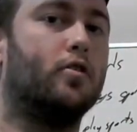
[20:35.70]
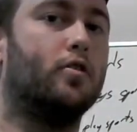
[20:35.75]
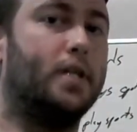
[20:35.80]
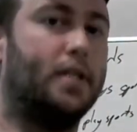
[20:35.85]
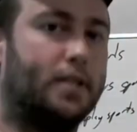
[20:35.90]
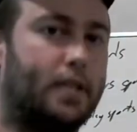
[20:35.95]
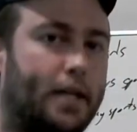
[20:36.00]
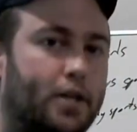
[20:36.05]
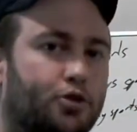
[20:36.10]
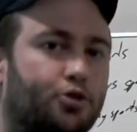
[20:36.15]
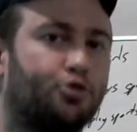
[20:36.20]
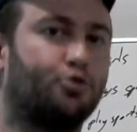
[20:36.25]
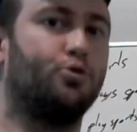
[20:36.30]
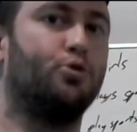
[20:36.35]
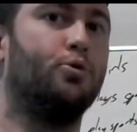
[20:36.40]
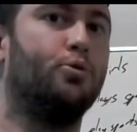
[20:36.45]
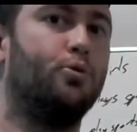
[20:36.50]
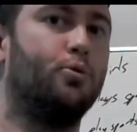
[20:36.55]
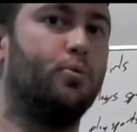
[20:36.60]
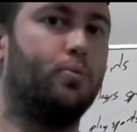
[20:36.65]
is a
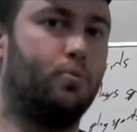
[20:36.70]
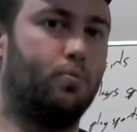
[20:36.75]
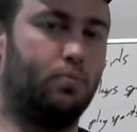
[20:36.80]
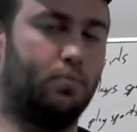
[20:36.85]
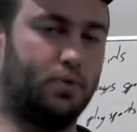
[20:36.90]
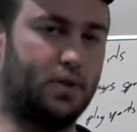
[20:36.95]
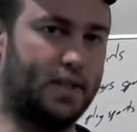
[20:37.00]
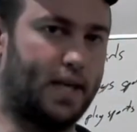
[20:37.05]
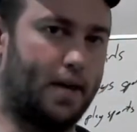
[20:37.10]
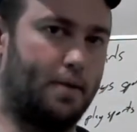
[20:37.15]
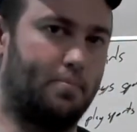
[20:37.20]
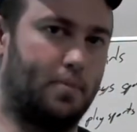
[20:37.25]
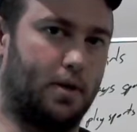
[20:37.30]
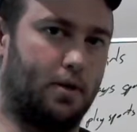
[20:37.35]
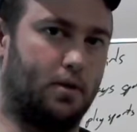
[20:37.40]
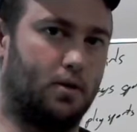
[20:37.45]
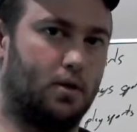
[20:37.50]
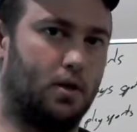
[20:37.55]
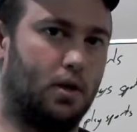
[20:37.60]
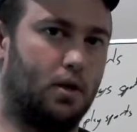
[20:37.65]
true statement.
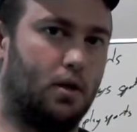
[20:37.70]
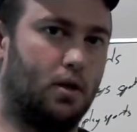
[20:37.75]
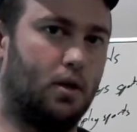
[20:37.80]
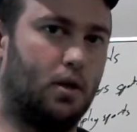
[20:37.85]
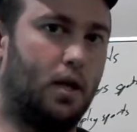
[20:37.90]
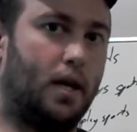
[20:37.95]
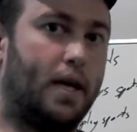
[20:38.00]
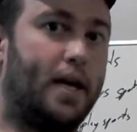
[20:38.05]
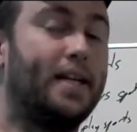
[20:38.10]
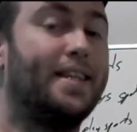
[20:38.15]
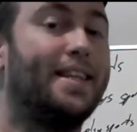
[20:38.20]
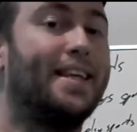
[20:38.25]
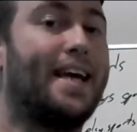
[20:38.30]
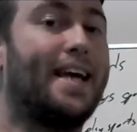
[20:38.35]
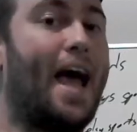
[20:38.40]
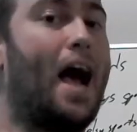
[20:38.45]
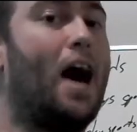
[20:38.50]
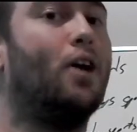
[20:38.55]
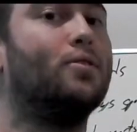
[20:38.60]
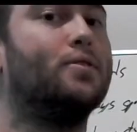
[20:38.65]
Anything
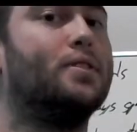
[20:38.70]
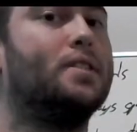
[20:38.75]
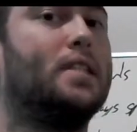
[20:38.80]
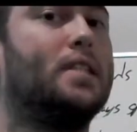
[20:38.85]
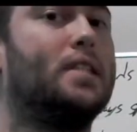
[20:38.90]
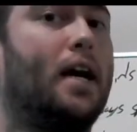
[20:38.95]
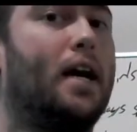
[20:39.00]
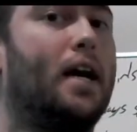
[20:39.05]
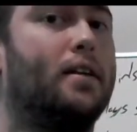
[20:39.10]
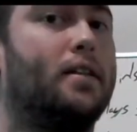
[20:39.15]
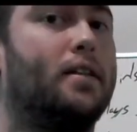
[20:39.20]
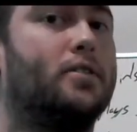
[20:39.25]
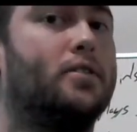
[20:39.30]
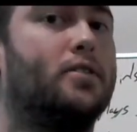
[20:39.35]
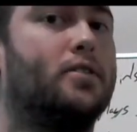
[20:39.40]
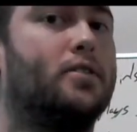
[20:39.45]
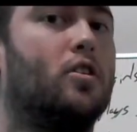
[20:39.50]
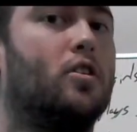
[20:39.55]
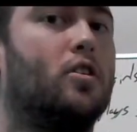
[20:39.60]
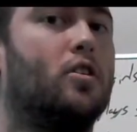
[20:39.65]
outside of the
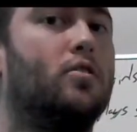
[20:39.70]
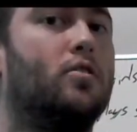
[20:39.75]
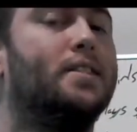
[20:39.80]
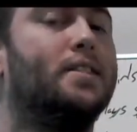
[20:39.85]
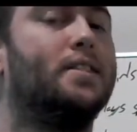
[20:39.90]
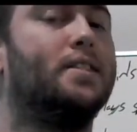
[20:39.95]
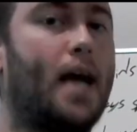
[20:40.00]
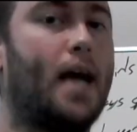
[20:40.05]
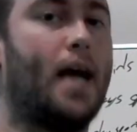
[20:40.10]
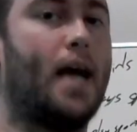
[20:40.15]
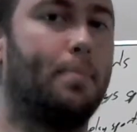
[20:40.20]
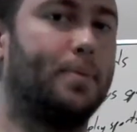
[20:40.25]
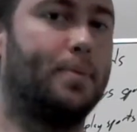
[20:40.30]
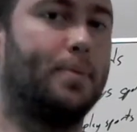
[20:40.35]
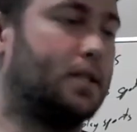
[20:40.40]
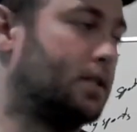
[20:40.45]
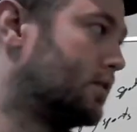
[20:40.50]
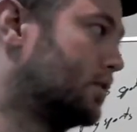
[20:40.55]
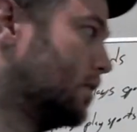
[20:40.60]
circle is the opposite.